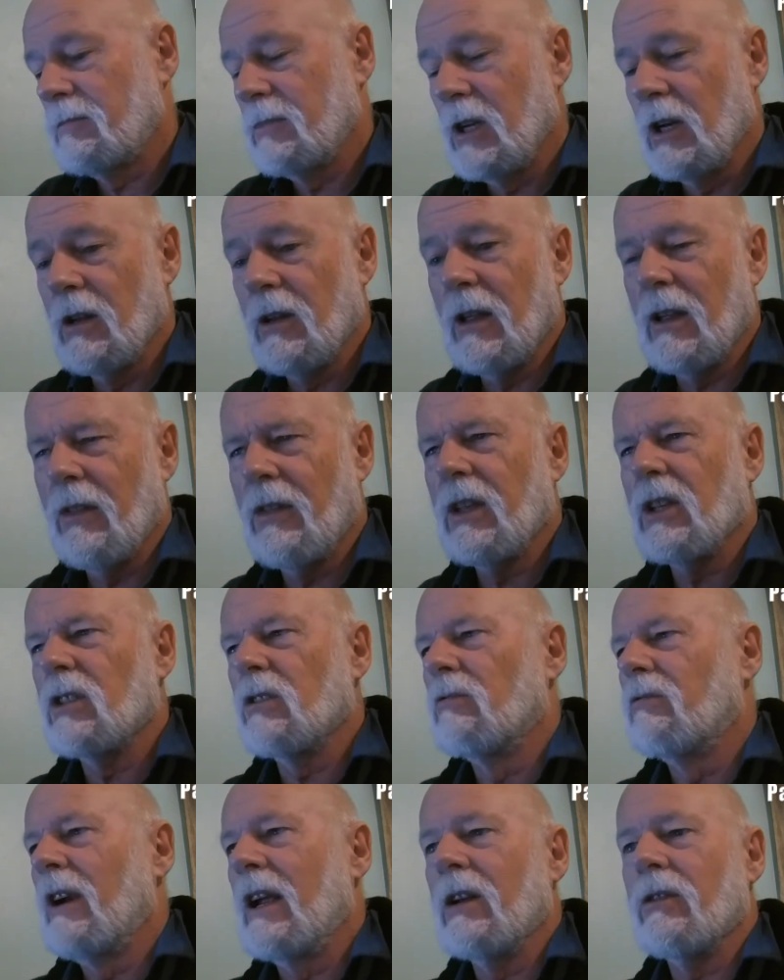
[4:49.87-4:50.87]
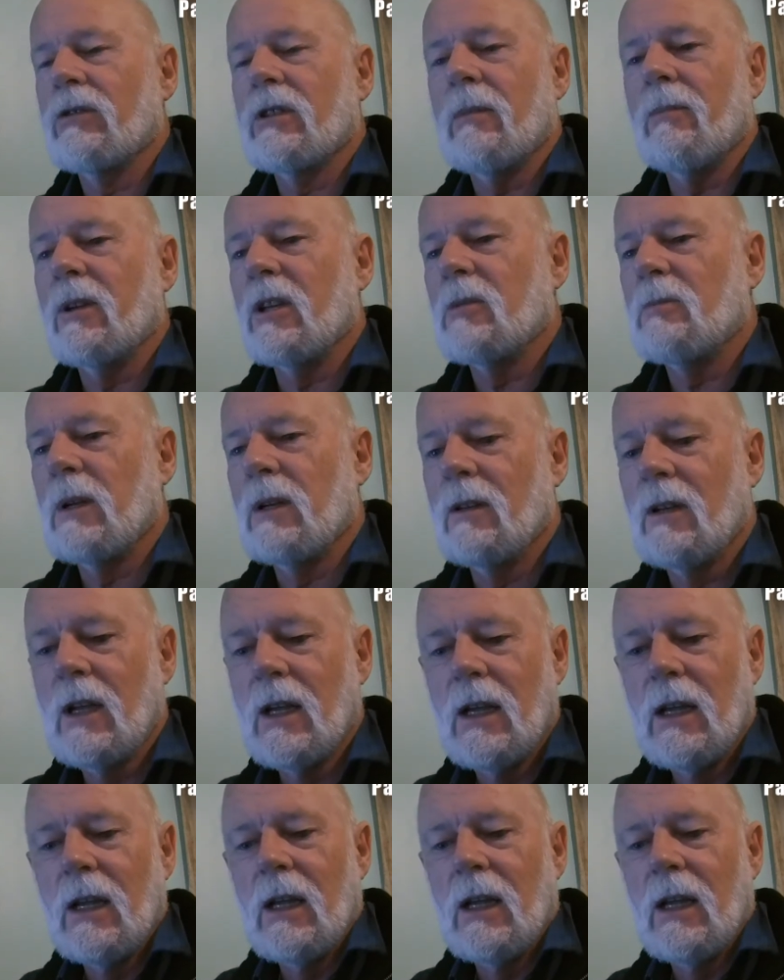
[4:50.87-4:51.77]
I think it's Iran or something has been